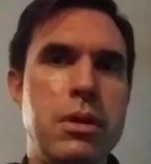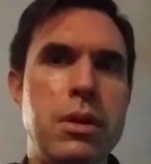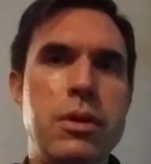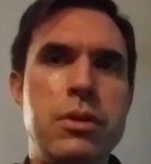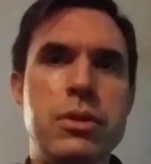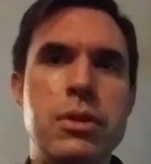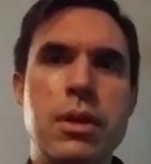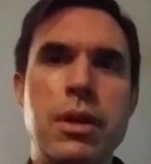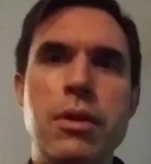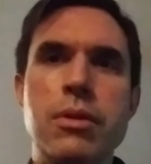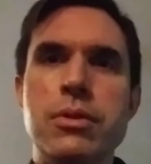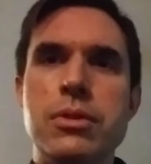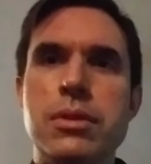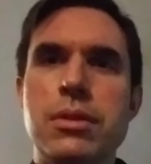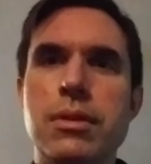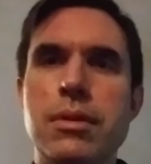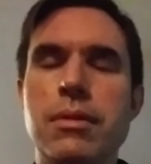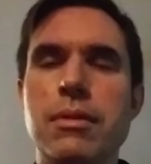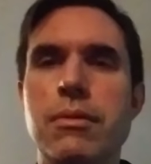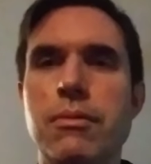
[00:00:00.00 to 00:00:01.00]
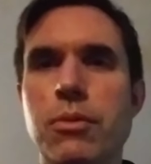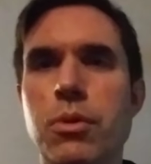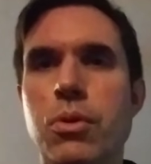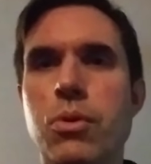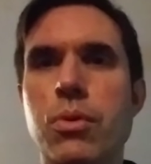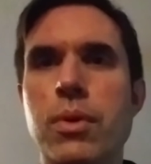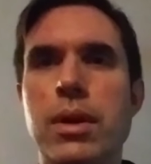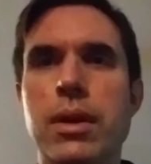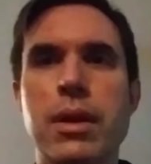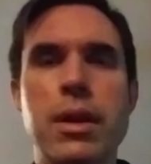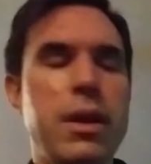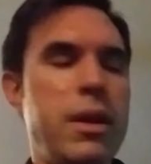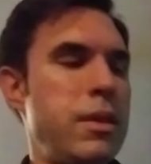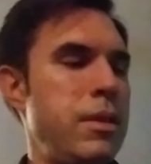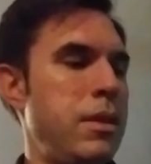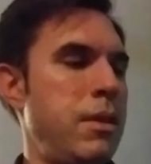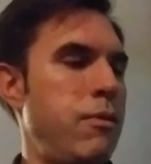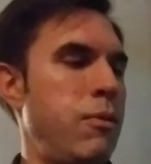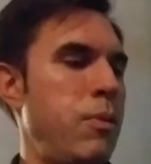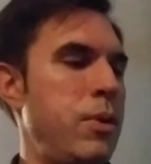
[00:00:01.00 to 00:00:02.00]
Here's real quick
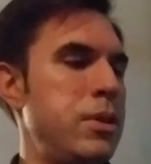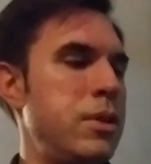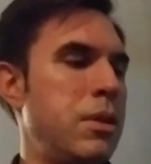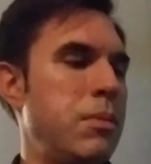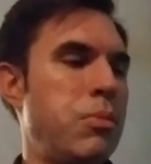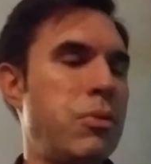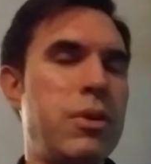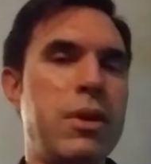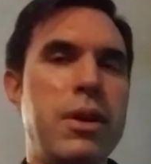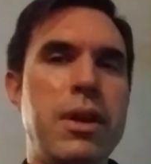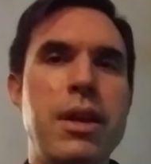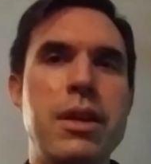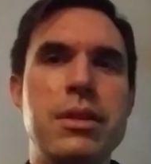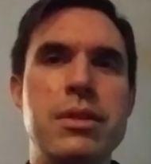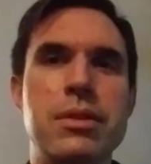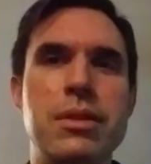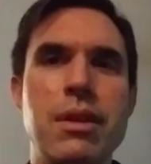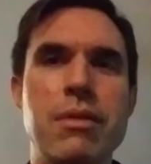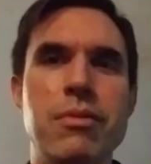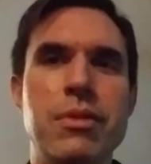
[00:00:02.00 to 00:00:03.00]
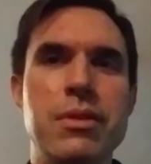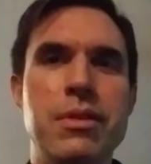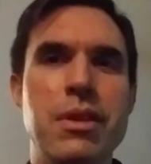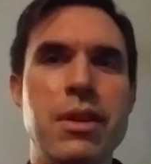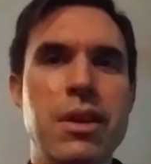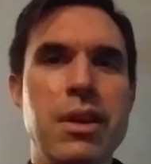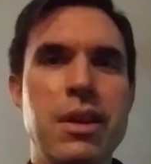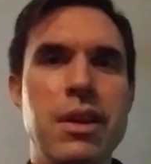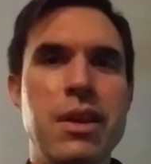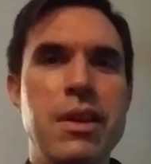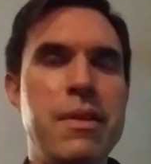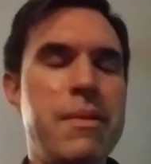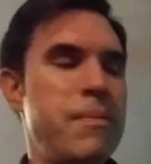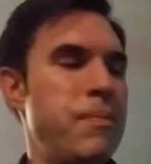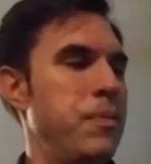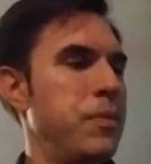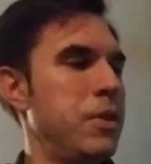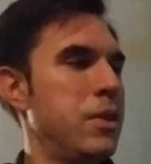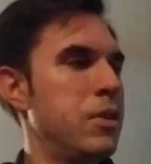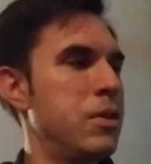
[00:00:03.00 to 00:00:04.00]
different ways you can play A7.
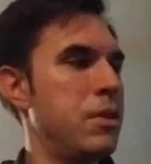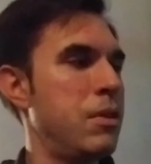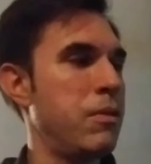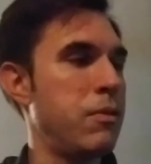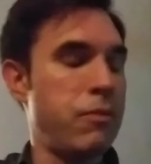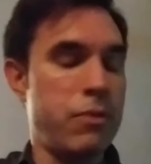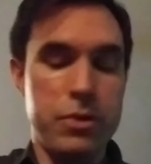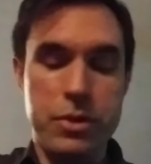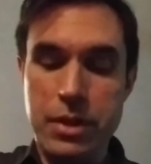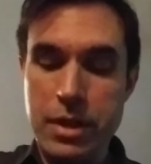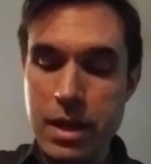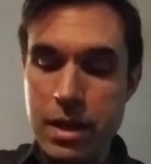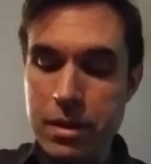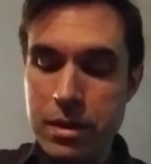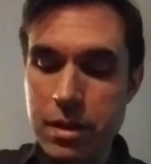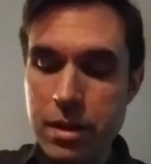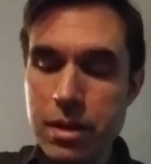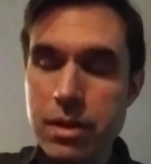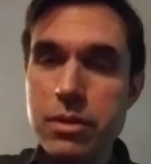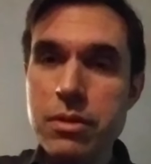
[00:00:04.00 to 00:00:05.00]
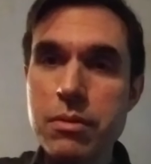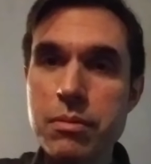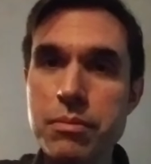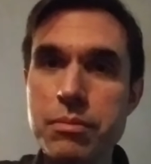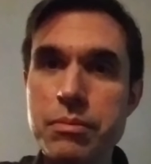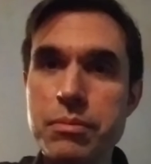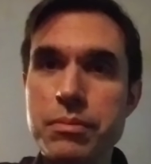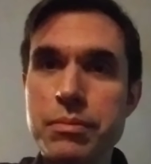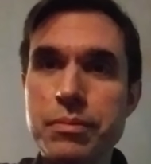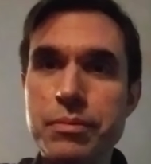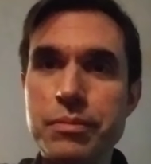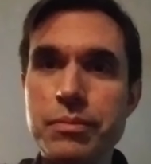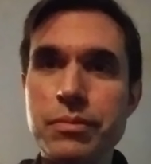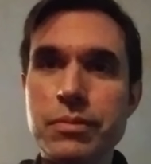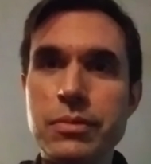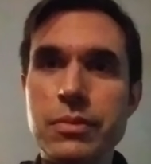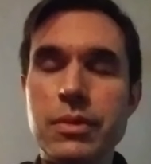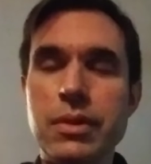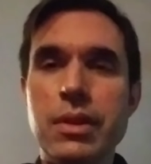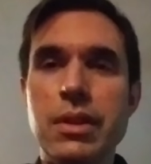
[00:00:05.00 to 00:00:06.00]
First, you got this.
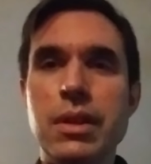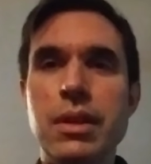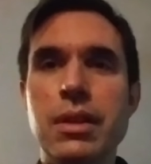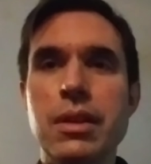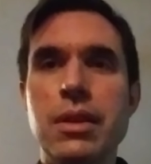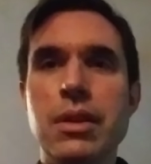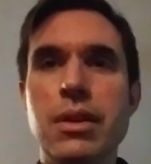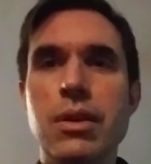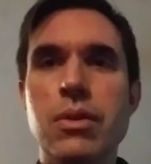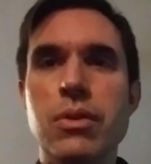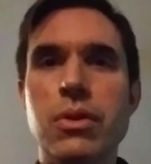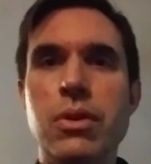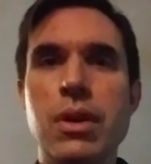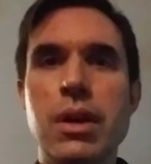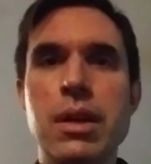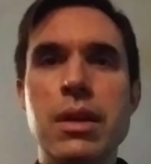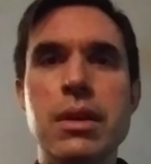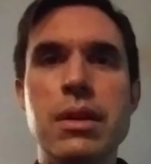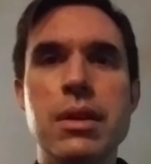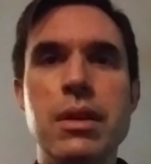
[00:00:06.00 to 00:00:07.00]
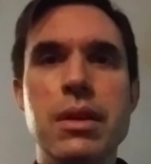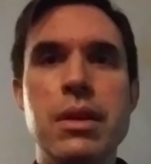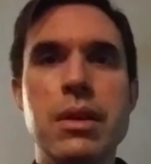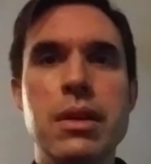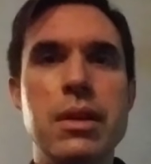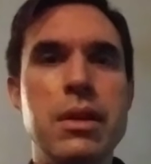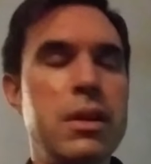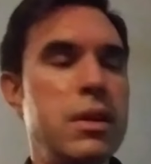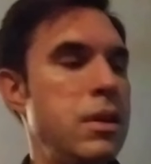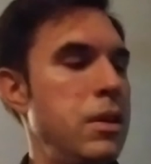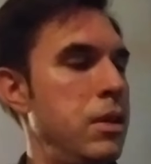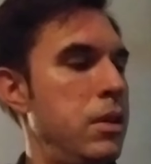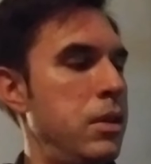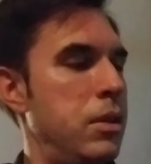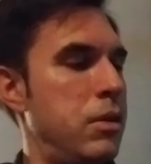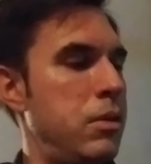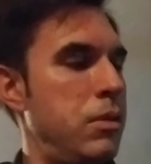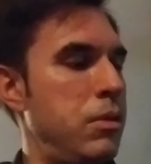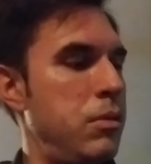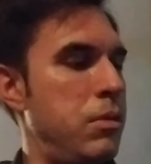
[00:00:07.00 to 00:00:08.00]
Okay,
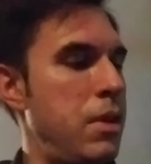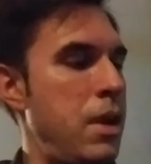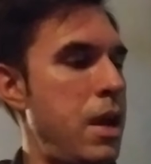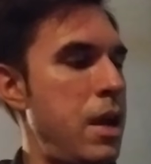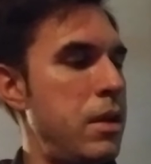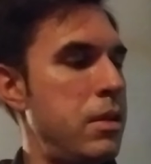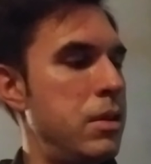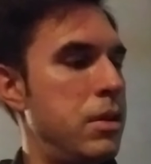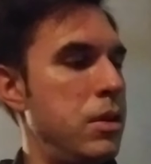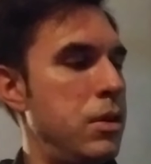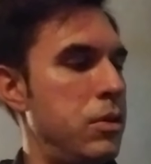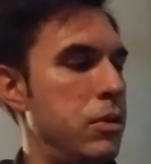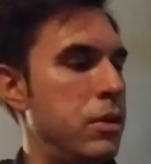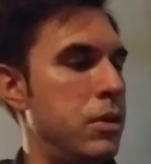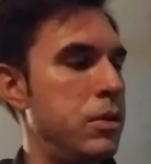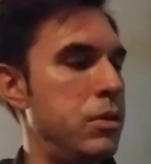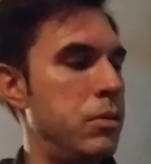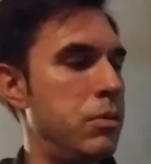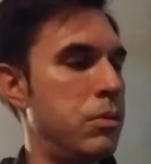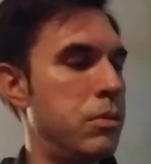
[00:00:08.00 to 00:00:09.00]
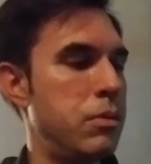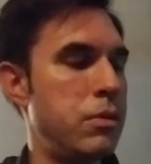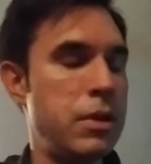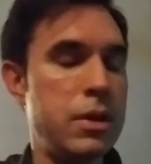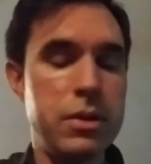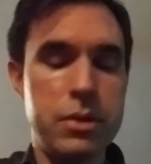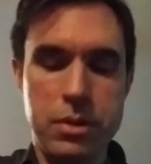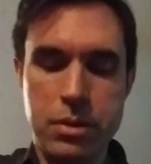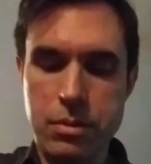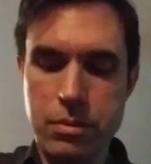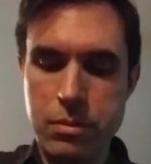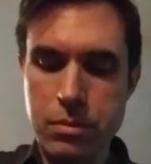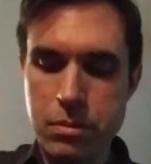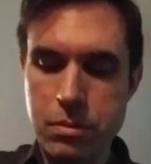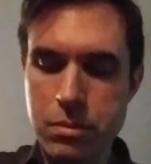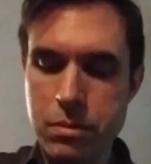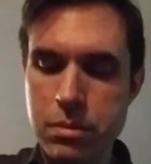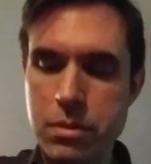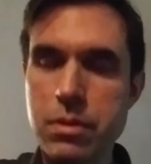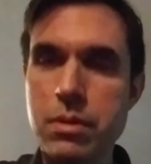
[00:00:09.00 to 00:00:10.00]
you can do that. You can do this,
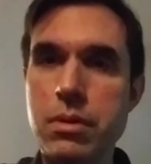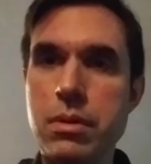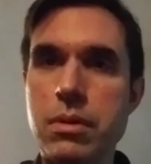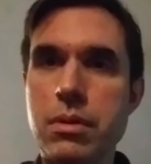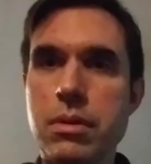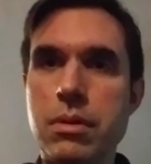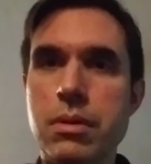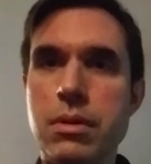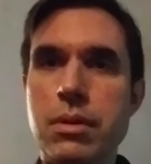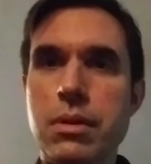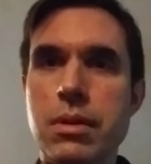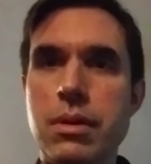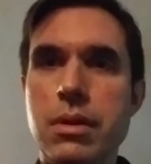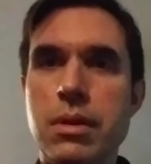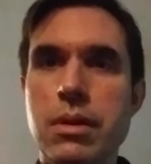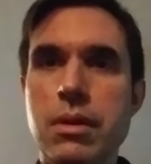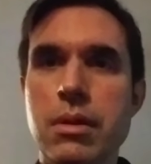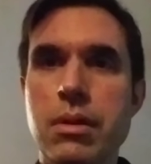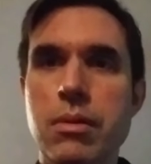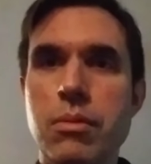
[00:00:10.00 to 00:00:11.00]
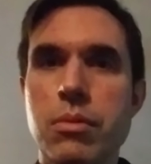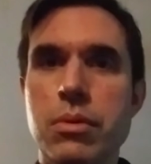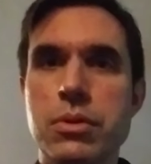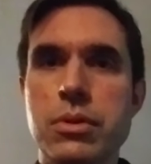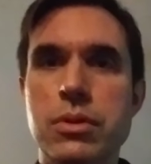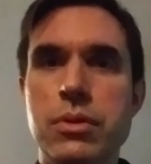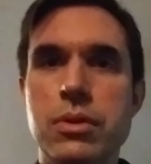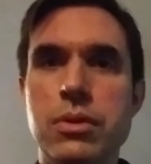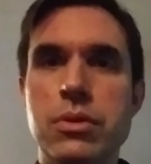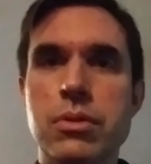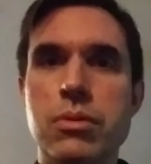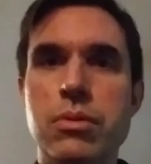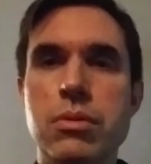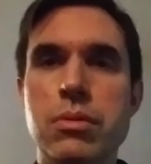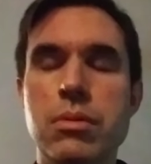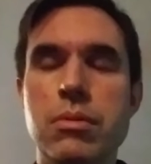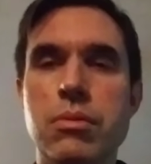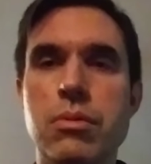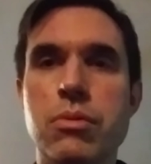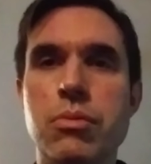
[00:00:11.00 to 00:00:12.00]
which is just
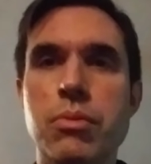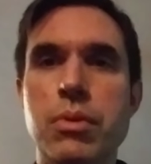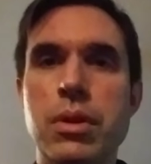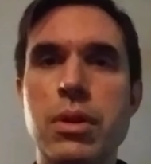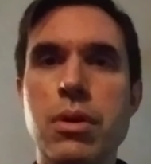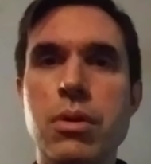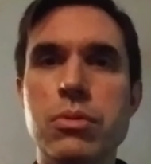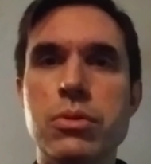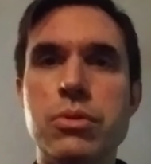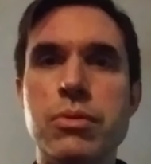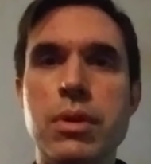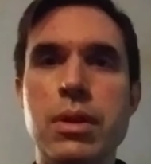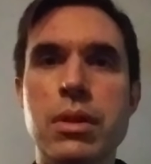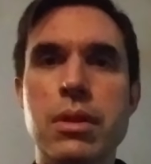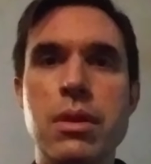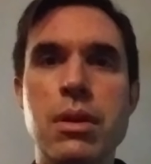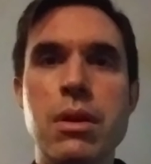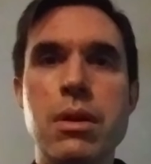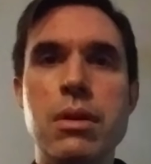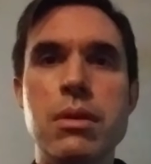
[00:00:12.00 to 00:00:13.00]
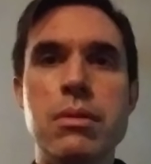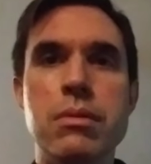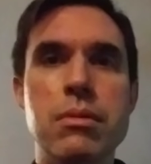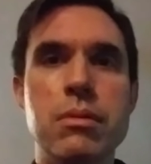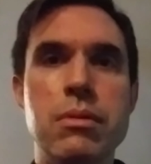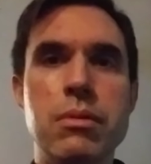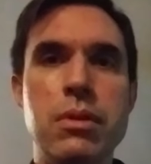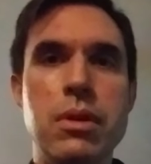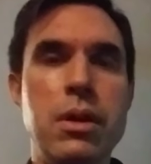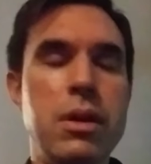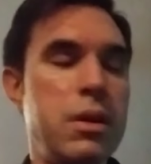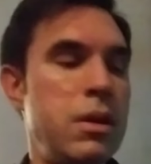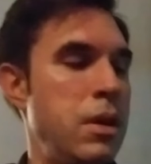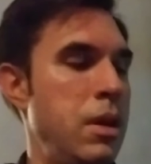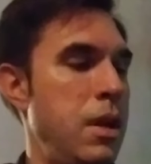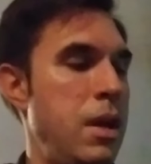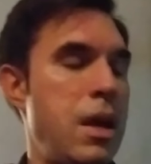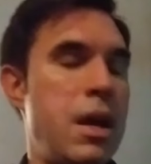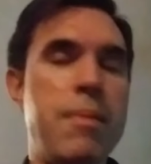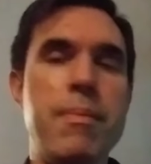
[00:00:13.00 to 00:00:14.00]
3 notes right there. Okay,
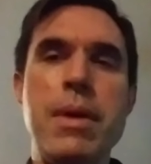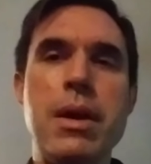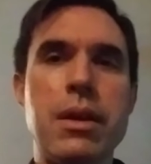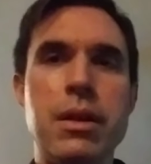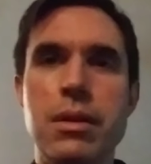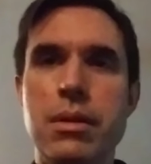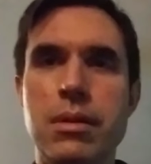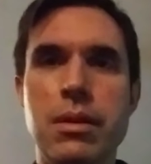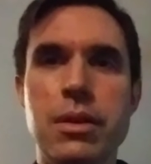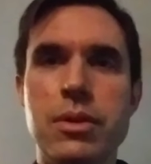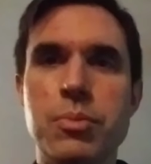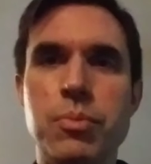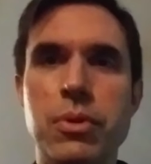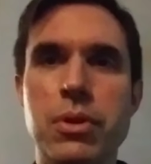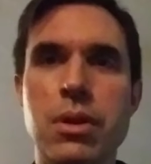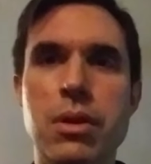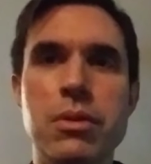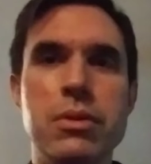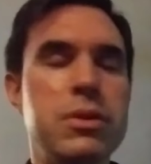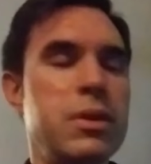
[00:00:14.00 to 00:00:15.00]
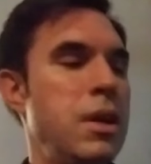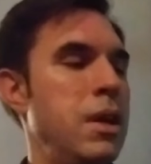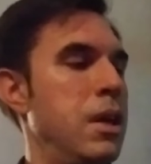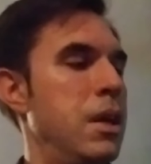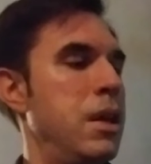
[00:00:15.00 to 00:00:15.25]
I'm not going to explain all this.